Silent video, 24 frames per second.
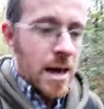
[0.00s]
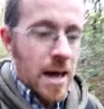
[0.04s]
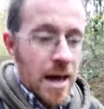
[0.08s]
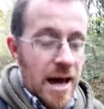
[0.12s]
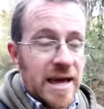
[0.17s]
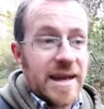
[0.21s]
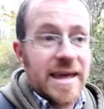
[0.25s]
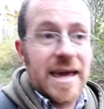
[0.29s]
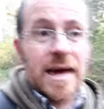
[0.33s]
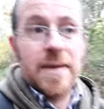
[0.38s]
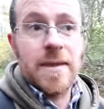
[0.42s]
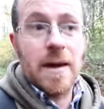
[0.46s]

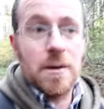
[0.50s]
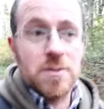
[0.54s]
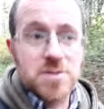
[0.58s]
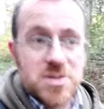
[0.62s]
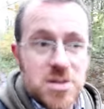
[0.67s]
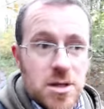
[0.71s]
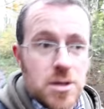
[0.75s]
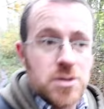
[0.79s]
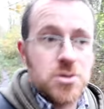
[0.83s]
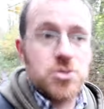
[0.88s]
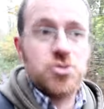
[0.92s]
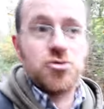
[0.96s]
and again that was
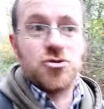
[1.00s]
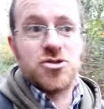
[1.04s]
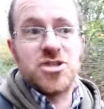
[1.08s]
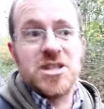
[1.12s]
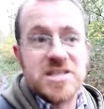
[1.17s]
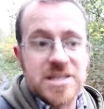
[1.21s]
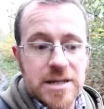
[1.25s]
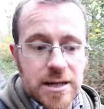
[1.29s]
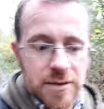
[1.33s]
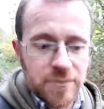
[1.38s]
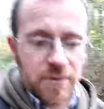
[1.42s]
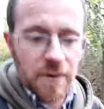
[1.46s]
uh,
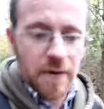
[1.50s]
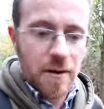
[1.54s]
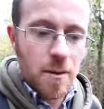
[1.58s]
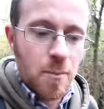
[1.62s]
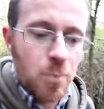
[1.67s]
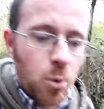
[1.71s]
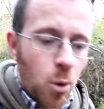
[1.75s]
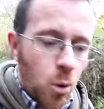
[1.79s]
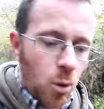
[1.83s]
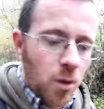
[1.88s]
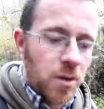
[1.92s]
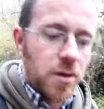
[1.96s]
strategically very
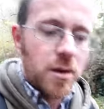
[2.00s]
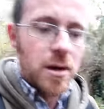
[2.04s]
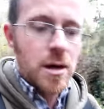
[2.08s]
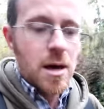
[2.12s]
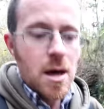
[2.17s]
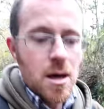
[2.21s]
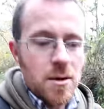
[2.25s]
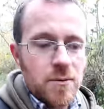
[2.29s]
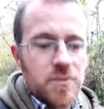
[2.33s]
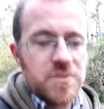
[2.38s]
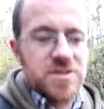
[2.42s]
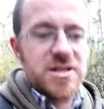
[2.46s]
important
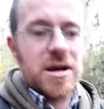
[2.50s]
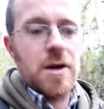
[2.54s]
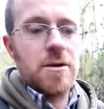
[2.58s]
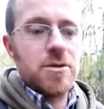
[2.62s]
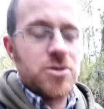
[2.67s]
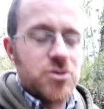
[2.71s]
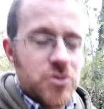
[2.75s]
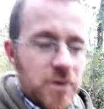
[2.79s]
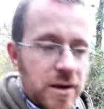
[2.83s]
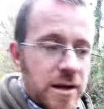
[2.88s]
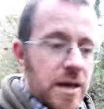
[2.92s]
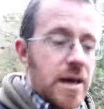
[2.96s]
for
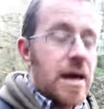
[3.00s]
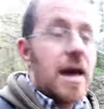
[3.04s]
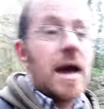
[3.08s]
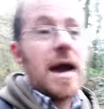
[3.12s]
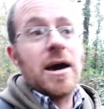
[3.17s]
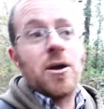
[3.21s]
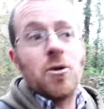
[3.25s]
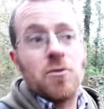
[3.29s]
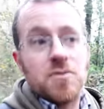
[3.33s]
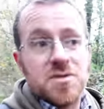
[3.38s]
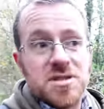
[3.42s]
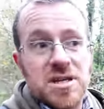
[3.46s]
territory
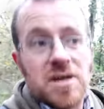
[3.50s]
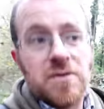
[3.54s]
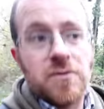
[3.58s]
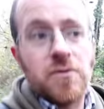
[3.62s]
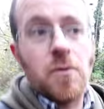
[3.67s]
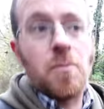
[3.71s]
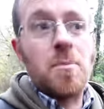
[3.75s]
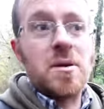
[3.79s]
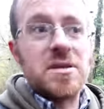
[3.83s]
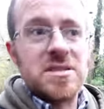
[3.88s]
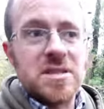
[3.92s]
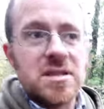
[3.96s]
and obviously for
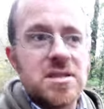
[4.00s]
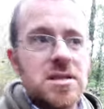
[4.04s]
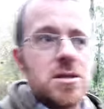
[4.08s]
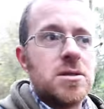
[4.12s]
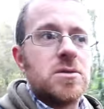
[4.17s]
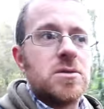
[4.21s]
business and